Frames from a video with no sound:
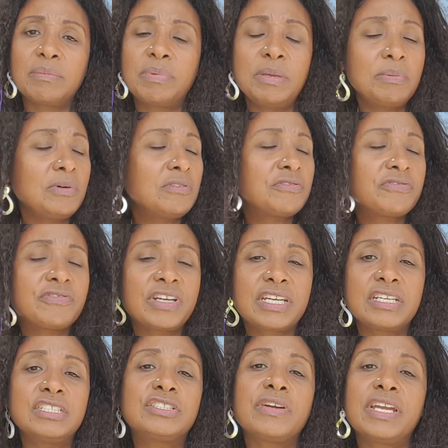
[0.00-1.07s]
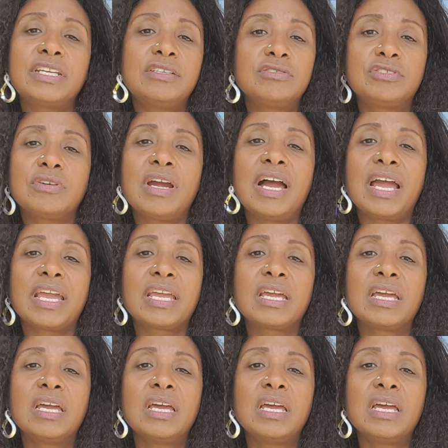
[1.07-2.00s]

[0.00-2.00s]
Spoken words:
People will freaking drain you dry.